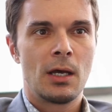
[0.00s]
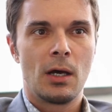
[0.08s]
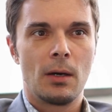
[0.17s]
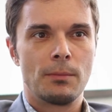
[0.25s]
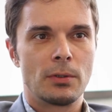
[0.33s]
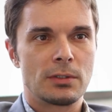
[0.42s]

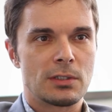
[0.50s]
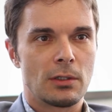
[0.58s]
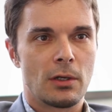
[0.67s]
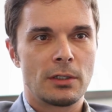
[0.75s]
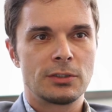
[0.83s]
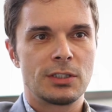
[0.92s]
Alberta's
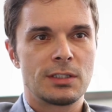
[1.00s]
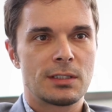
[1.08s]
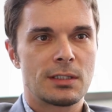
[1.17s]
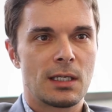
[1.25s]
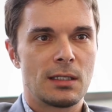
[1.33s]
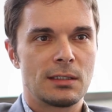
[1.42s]

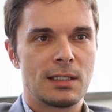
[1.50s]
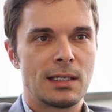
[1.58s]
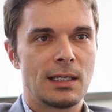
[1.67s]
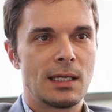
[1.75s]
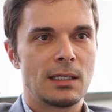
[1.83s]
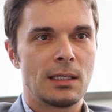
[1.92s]
largest
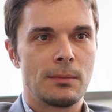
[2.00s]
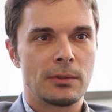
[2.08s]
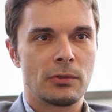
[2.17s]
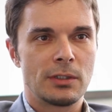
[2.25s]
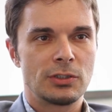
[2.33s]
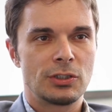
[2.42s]
dedicated
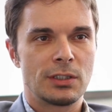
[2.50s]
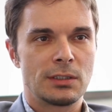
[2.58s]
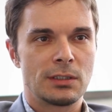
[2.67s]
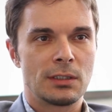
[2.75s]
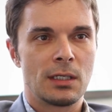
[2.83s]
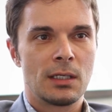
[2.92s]

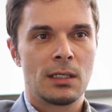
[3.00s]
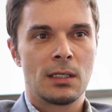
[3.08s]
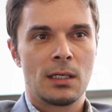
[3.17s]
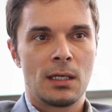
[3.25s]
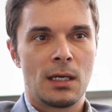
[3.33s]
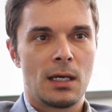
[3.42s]
immigration
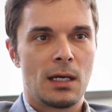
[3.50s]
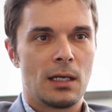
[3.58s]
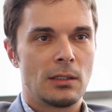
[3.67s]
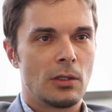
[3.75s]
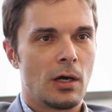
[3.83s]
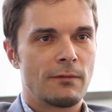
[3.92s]

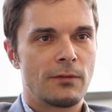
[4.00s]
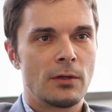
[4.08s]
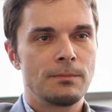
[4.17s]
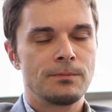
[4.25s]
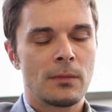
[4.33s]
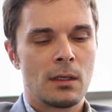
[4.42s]
law
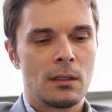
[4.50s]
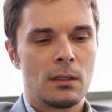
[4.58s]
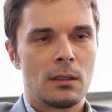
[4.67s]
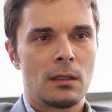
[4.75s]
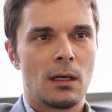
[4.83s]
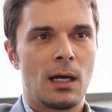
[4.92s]
firm.
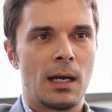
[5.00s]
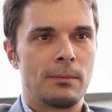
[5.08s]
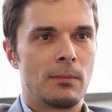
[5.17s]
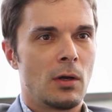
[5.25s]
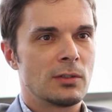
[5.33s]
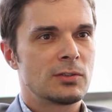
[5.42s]

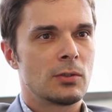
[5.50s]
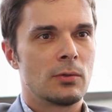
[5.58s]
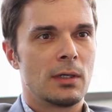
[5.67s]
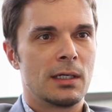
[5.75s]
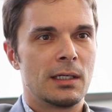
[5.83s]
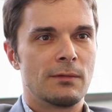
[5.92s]
I'm
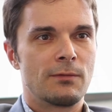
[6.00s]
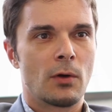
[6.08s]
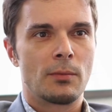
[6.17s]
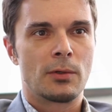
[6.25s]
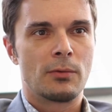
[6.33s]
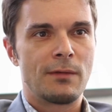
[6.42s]
also a
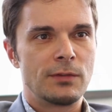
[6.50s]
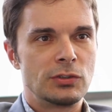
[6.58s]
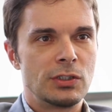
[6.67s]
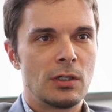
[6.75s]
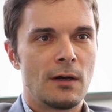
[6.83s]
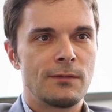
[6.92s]
former
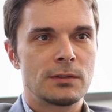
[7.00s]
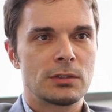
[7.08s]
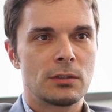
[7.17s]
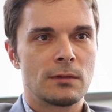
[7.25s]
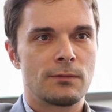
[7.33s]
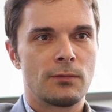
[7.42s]
refugee
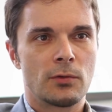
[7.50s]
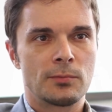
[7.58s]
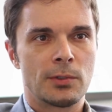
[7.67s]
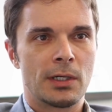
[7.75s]
officer and former